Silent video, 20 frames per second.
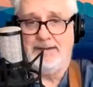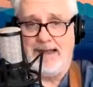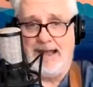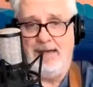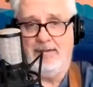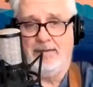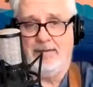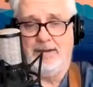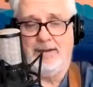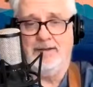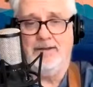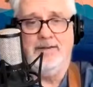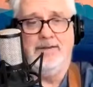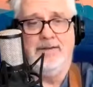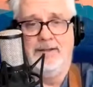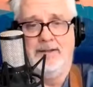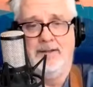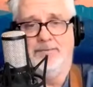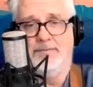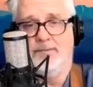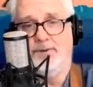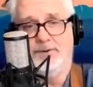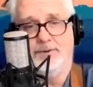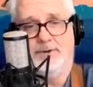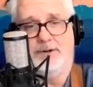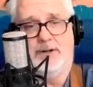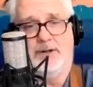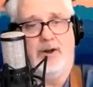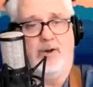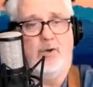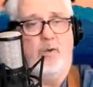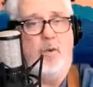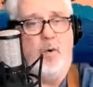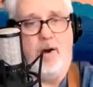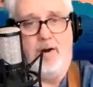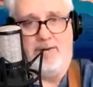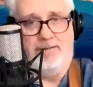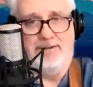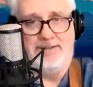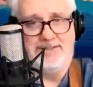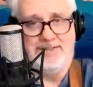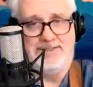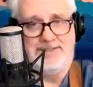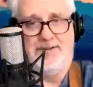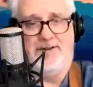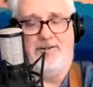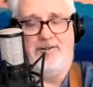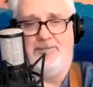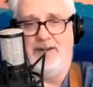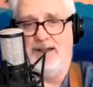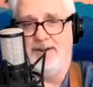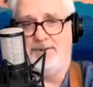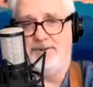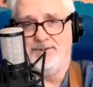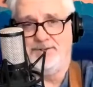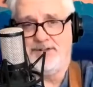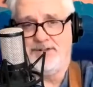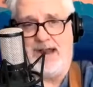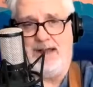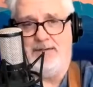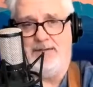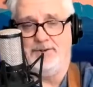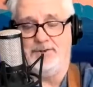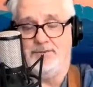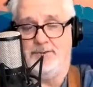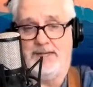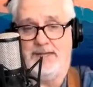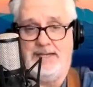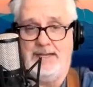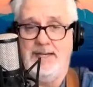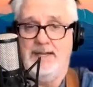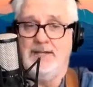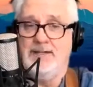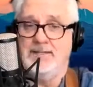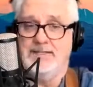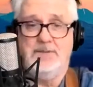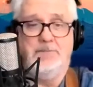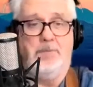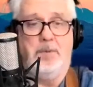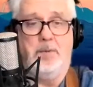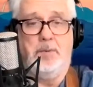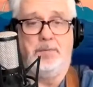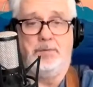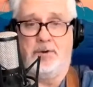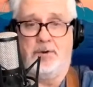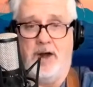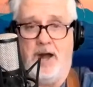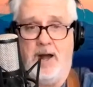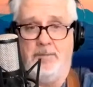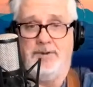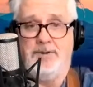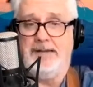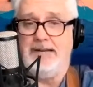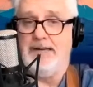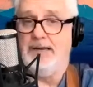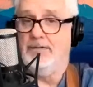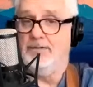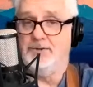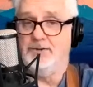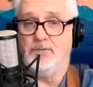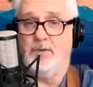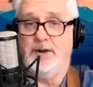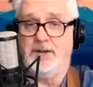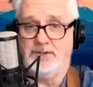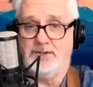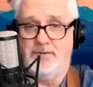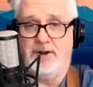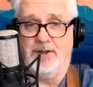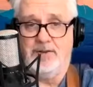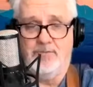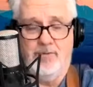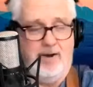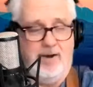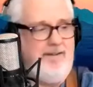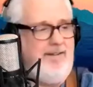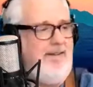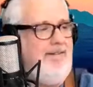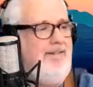Galligan. We're doing a quarterly songwriters challenge with a simple prompt here in 2021.